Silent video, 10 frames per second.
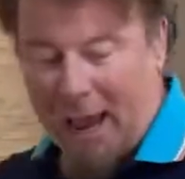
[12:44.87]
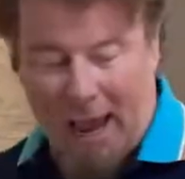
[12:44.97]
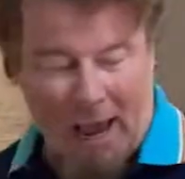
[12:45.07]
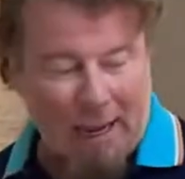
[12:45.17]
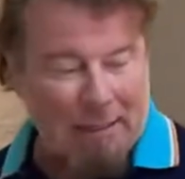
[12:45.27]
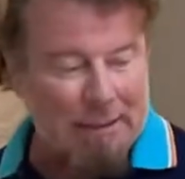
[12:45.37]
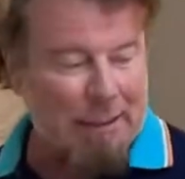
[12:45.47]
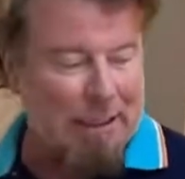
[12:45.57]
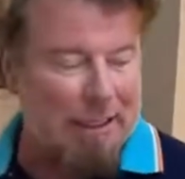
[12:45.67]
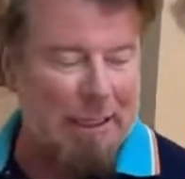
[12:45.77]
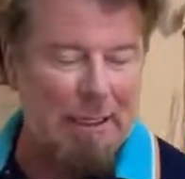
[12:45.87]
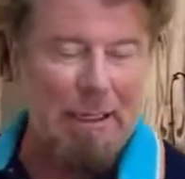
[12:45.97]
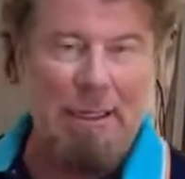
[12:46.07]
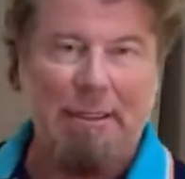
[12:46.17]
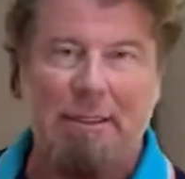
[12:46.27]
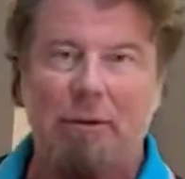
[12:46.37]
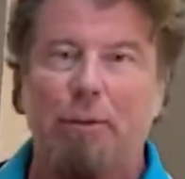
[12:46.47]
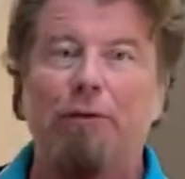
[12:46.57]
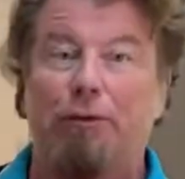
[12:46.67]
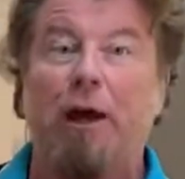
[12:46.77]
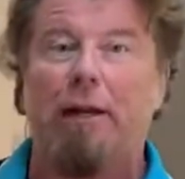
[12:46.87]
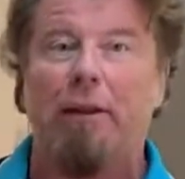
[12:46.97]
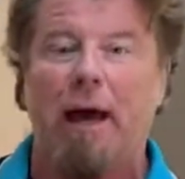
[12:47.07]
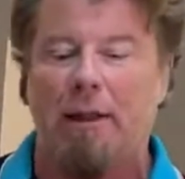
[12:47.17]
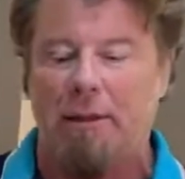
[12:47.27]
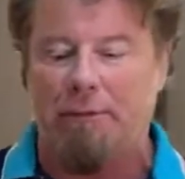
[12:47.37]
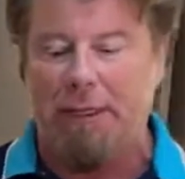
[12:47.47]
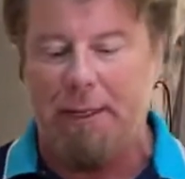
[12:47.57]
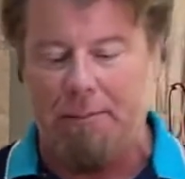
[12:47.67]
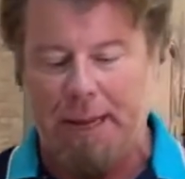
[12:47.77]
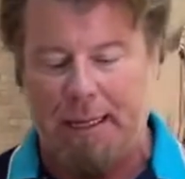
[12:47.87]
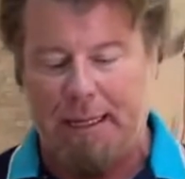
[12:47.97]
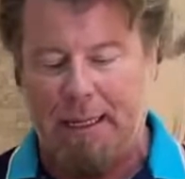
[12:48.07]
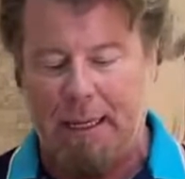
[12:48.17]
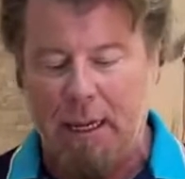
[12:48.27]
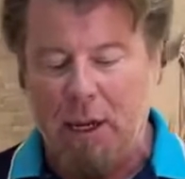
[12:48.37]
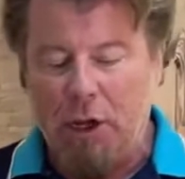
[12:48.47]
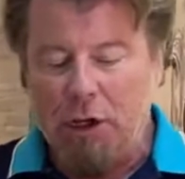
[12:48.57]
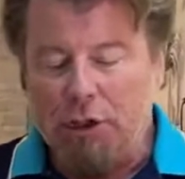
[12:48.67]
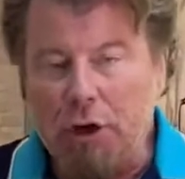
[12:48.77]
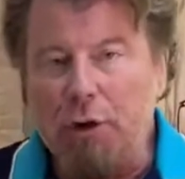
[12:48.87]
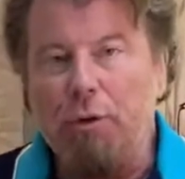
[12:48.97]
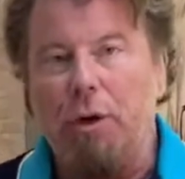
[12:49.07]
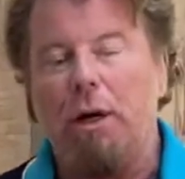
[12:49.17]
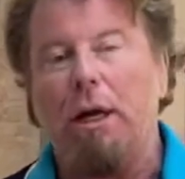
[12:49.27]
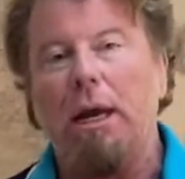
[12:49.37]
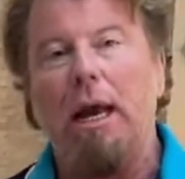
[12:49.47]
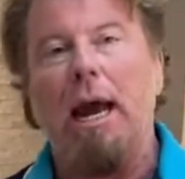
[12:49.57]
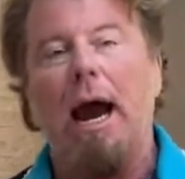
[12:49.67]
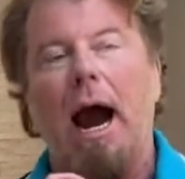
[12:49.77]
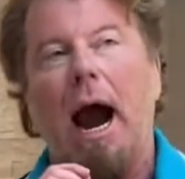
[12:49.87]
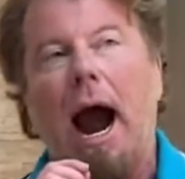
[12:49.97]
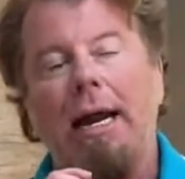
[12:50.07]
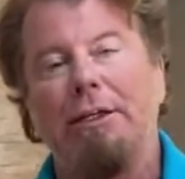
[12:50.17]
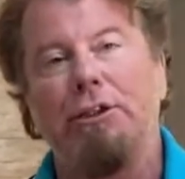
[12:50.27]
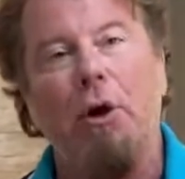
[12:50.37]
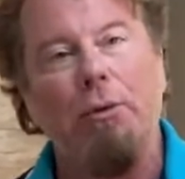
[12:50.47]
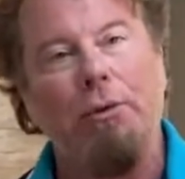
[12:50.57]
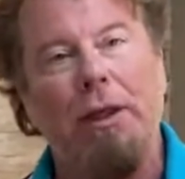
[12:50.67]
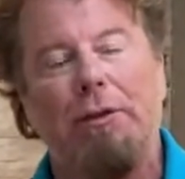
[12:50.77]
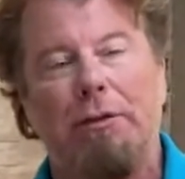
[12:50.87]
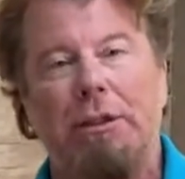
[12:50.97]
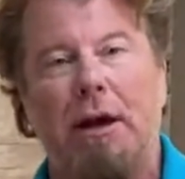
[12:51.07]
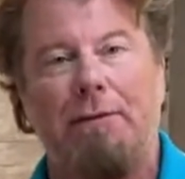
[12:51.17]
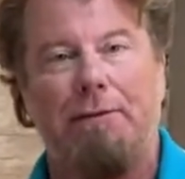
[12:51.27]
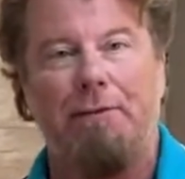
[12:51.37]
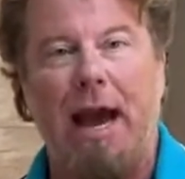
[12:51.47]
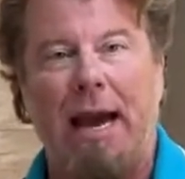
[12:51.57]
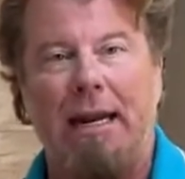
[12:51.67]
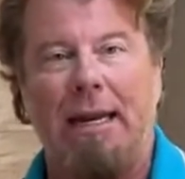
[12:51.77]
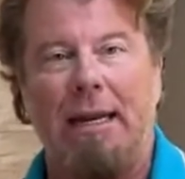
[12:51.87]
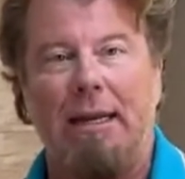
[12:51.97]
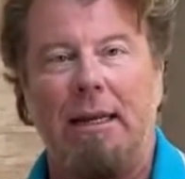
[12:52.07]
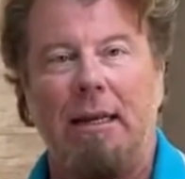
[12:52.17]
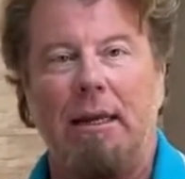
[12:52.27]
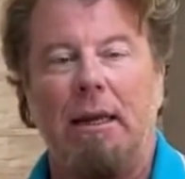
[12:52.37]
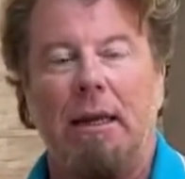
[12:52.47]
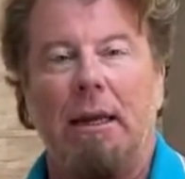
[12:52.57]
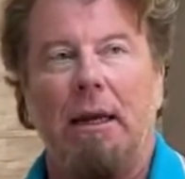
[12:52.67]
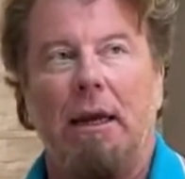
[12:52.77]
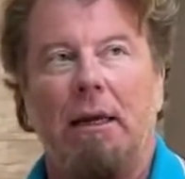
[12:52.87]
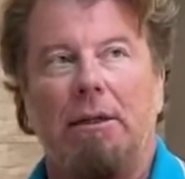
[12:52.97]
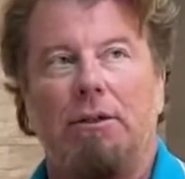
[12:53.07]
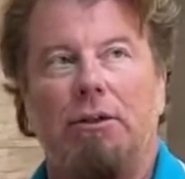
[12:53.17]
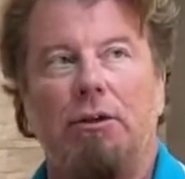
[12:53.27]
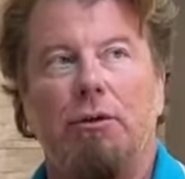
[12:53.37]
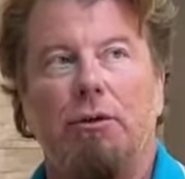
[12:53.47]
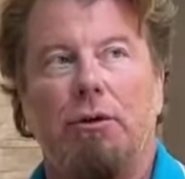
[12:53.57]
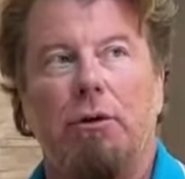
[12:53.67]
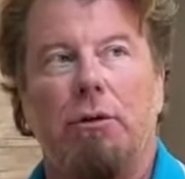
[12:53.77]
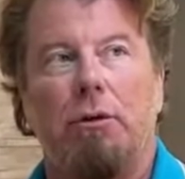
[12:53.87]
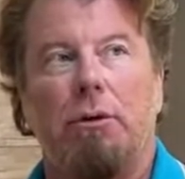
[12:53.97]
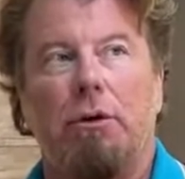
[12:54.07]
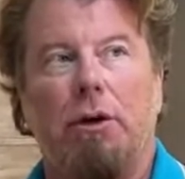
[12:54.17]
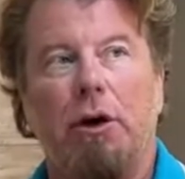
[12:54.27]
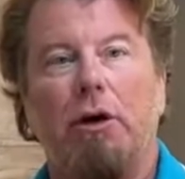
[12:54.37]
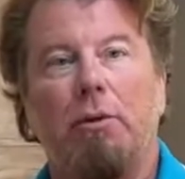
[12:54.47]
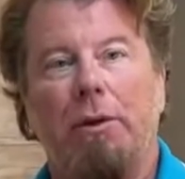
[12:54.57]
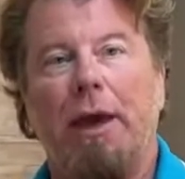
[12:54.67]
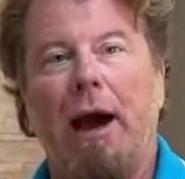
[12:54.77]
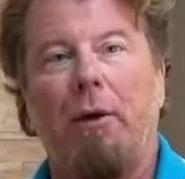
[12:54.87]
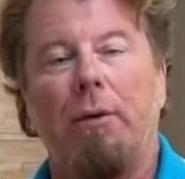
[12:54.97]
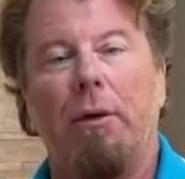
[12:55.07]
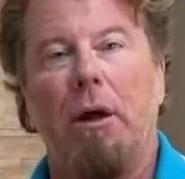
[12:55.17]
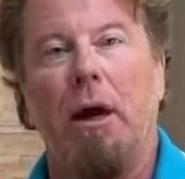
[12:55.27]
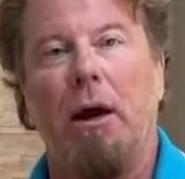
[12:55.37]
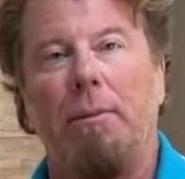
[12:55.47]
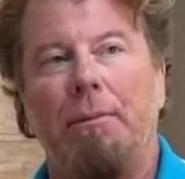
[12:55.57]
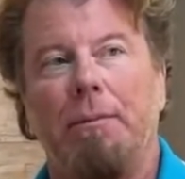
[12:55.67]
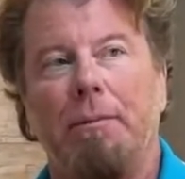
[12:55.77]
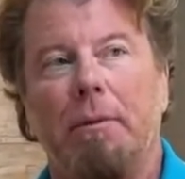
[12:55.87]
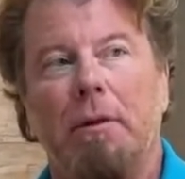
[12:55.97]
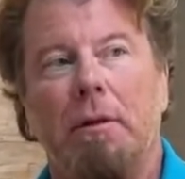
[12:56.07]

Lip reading: and we've tried a lot of the vegan bacon. So I don't think there's enough fat in it to cook without, I'm